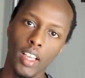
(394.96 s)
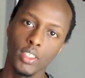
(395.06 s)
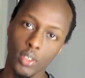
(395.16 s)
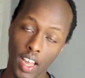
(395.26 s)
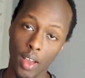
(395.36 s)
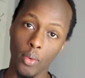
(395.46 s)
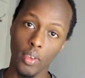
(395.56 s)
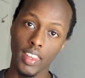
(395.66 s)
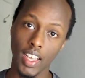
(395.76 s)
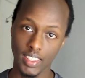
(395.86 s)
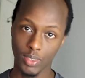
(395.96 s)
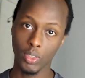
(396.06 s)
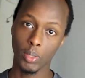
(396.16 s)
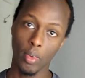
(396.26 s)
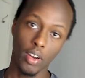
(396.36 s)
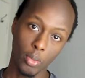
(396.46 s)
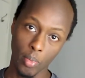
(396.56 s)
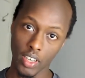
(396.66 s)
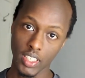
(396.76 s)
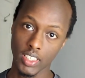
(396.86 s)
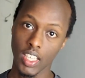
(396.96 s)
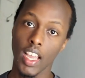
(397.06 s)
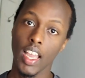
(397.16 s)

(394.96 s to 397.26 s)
so now that's what marriage is.